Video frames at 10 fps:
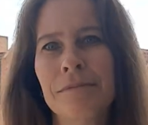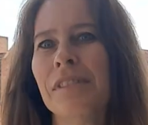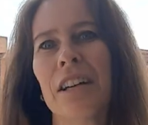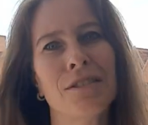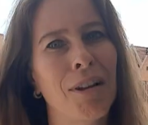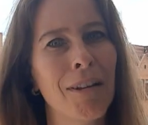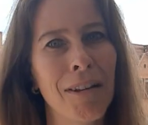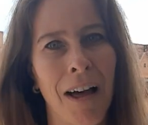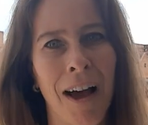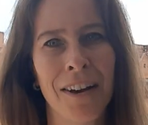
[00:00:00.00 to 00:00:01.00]
There's a
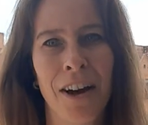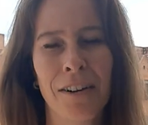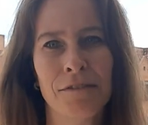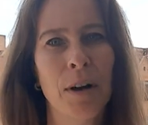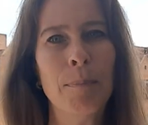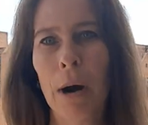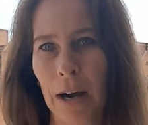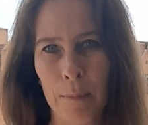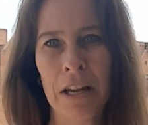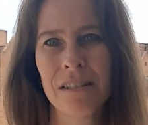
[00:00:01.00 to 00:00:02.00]
lot of
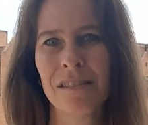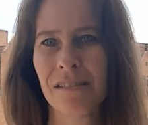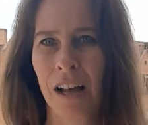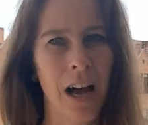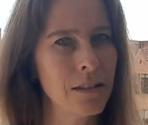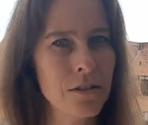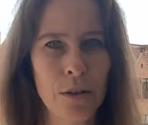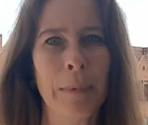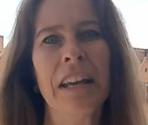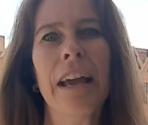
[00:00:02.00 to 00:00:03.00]
apartments, not
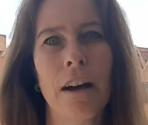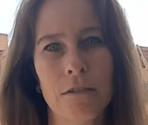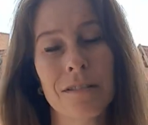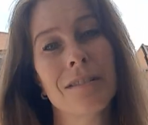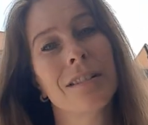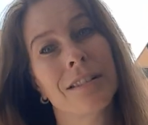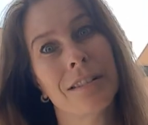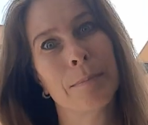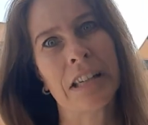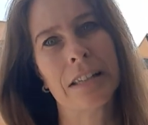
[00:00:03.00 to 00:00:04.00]
so many houses.
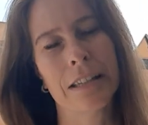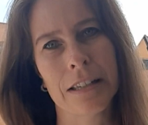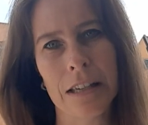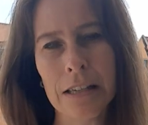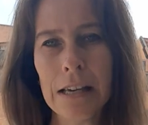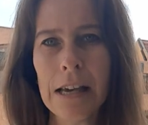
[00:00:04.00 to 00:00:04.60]
It's a big city.